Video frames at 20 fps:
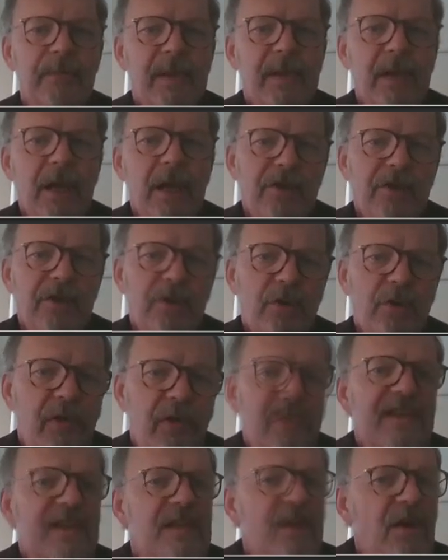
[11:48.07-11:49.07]
So this
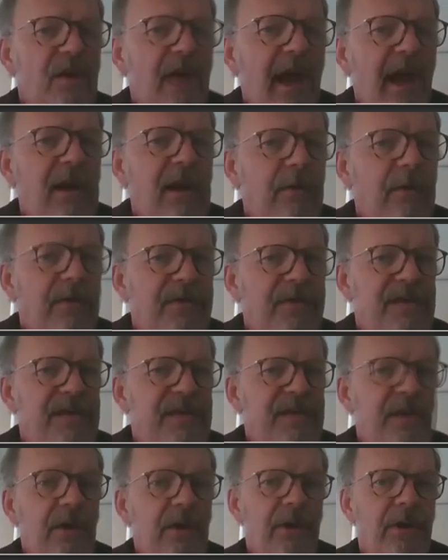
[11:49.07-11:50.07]
is a kind of
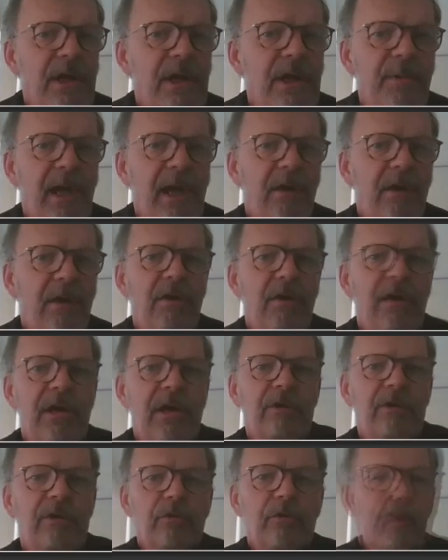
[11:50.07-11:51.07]
dysynchrony we are going to
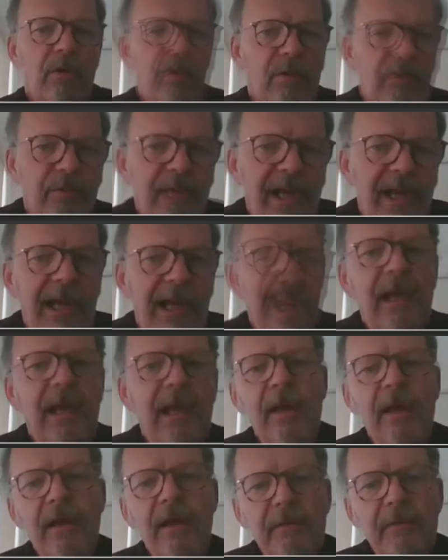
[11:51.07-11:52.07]
talk, really
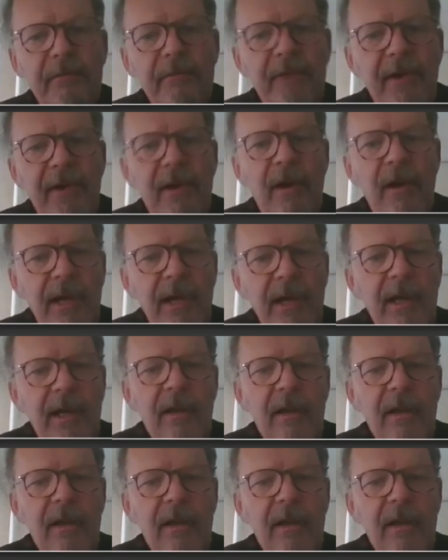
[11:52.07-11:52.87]
very